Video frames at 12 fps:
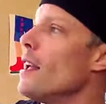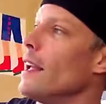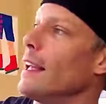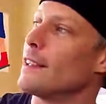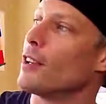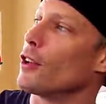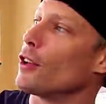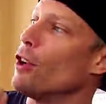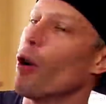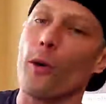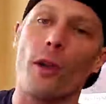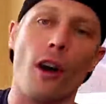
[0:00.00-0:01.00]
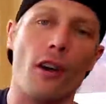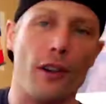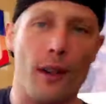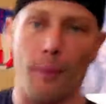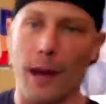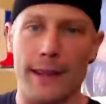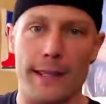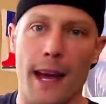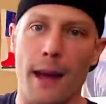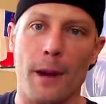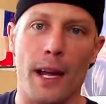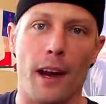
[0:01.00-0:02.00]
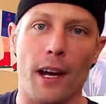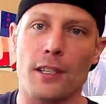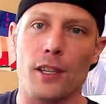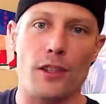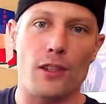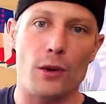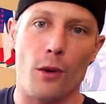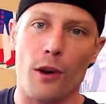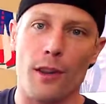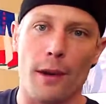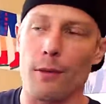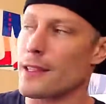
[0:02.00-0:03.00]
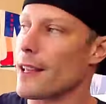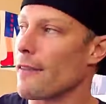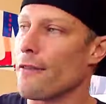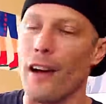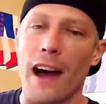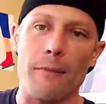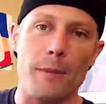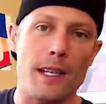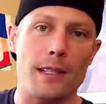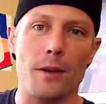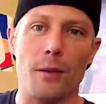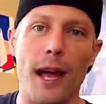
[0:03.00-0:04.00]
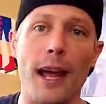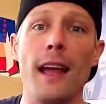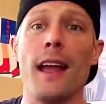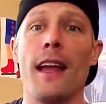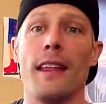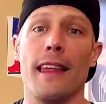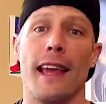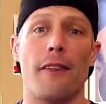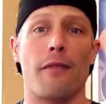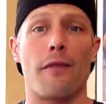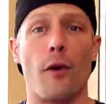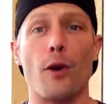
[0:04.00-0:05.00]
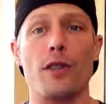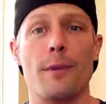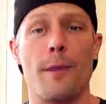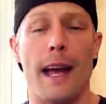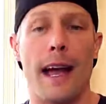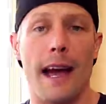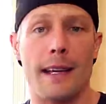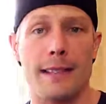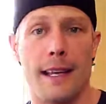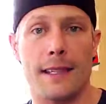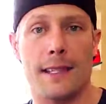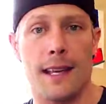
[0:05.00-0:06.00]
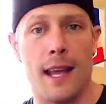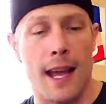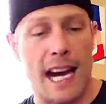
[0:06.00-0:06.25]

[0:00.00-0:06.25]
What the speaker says: It took no longer than by the time I got to the store that was like 5 minutes away, they had frozen my assets.